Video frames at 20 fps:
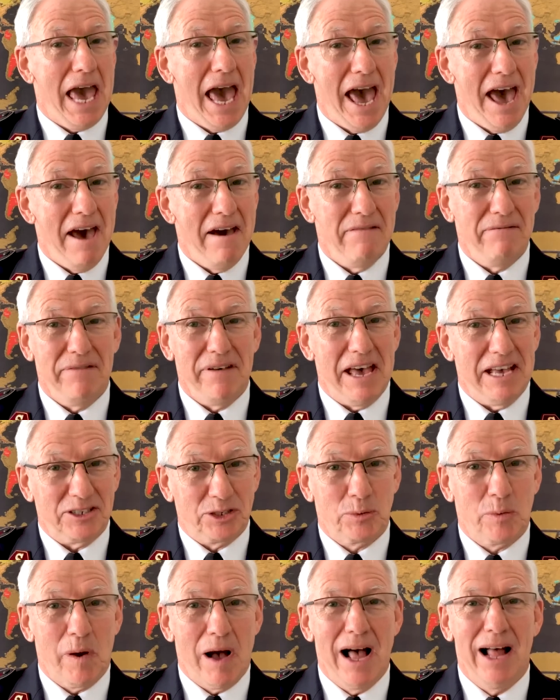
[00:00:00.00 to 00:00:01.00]
have
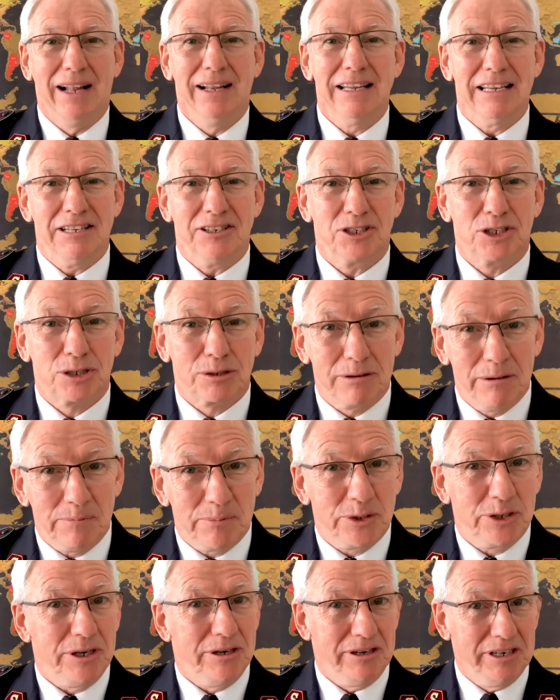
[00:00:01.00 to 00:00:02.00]
as well in
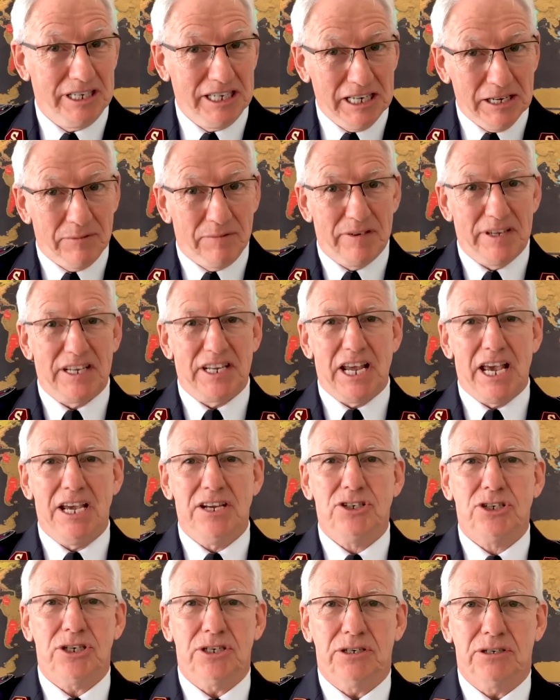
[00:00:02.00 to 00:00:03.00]
Scripture an
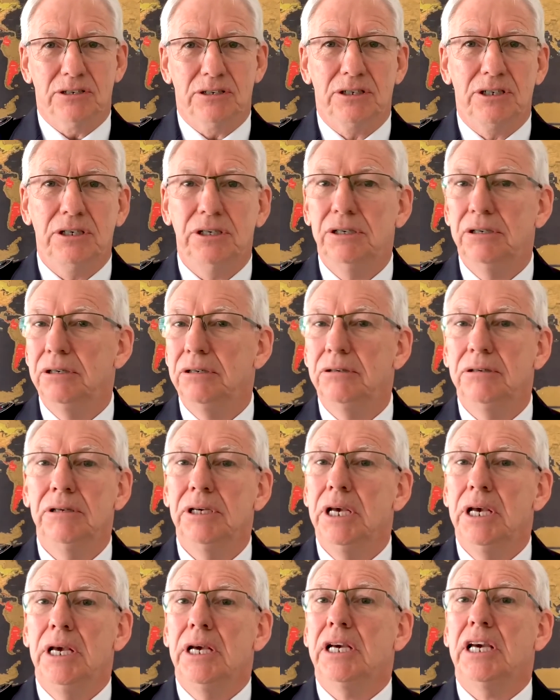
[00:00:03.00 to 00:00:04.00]
invitation to
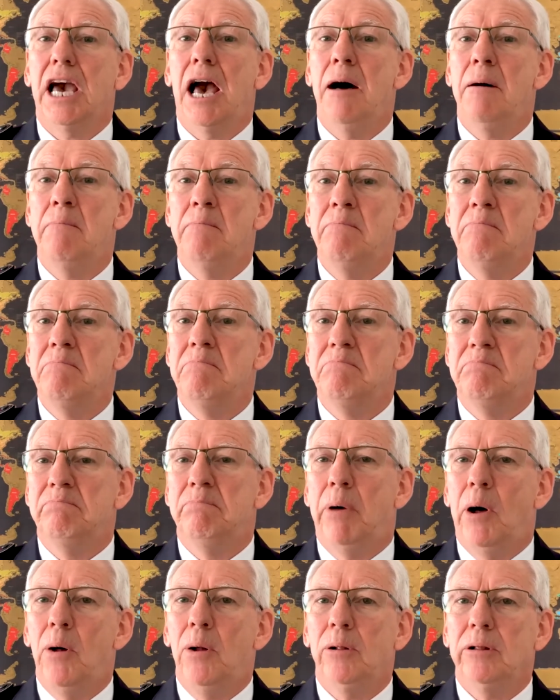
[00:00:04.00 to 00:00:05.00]
come
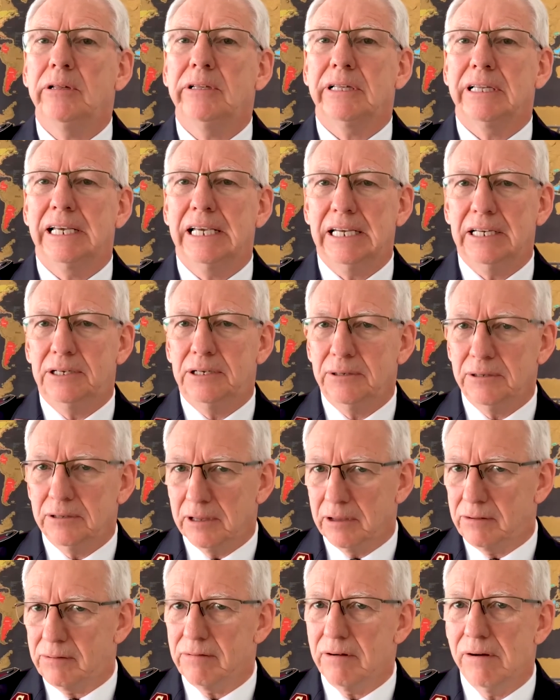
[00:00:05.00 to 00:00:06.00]
boldly to
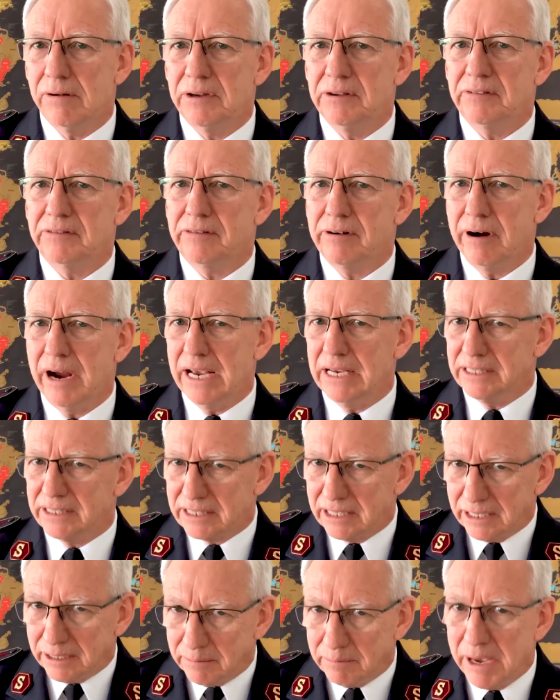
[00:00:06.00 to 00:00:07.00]
the throne of grace
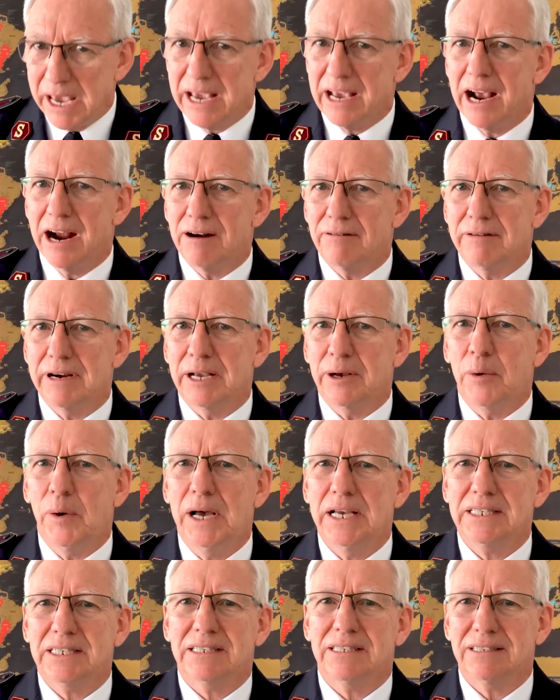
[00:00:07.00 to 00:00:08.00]
and to make our
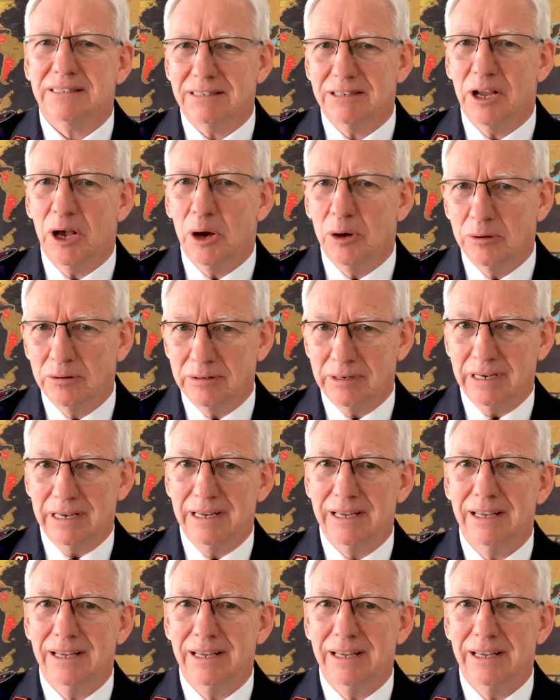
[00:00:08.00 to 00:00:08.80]
requests known.